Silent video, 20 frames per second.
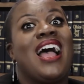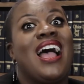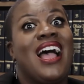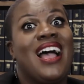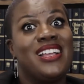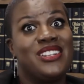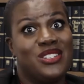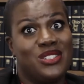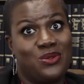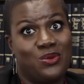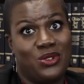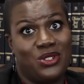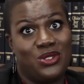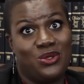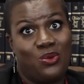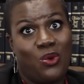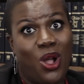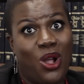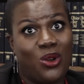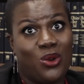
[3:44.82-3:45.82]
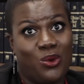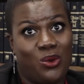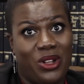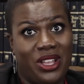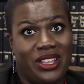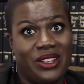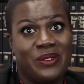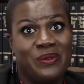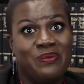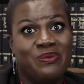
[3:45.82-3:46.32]
I just want to walk
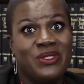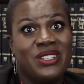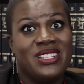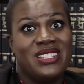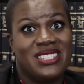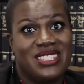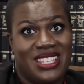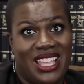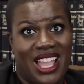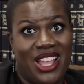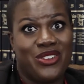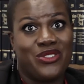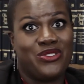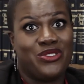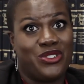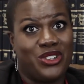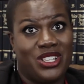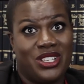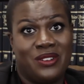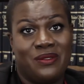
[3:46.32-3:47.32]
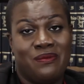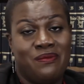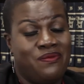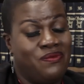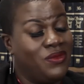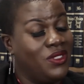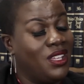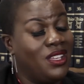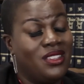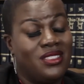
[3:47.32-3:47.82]
away scot-free.
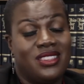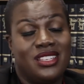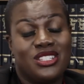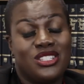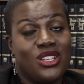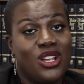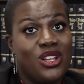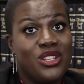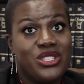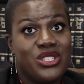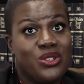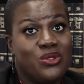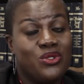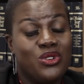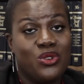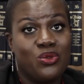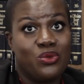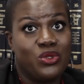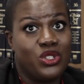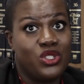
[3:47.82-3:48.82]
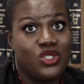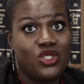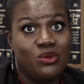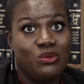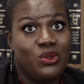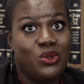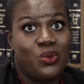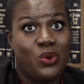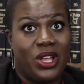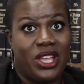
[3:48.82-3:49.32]
That's also a
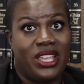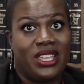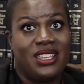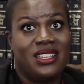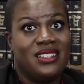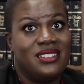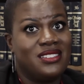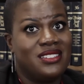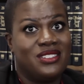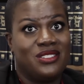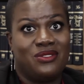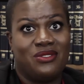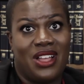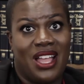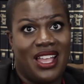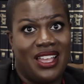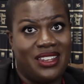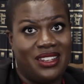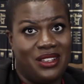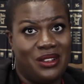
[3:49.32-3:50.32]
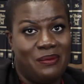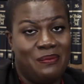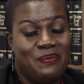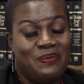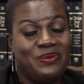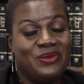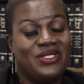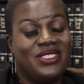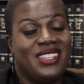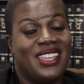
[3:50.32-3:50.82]
reasonable way to divide up
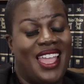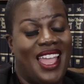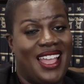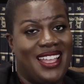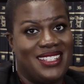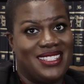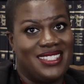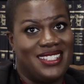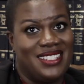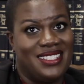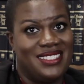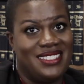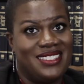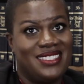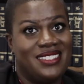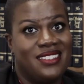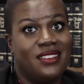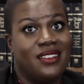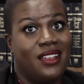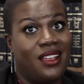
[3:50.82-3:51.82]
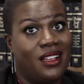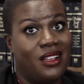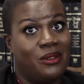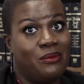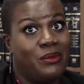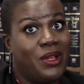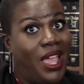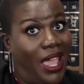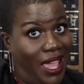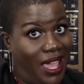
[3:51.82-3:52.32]
the assets
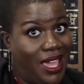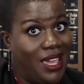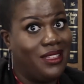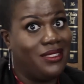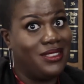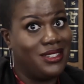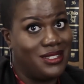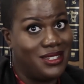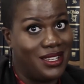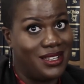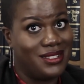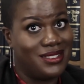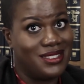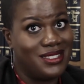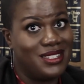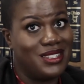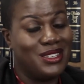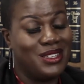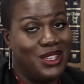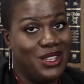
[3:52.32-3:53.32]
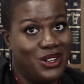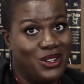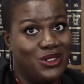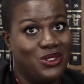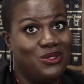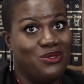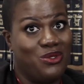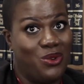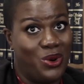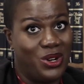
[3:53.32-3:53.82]
and the debts in a
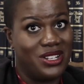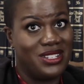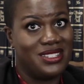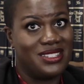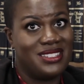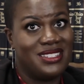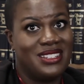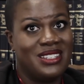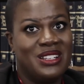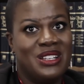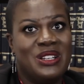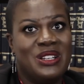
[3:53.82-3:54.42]
divorce.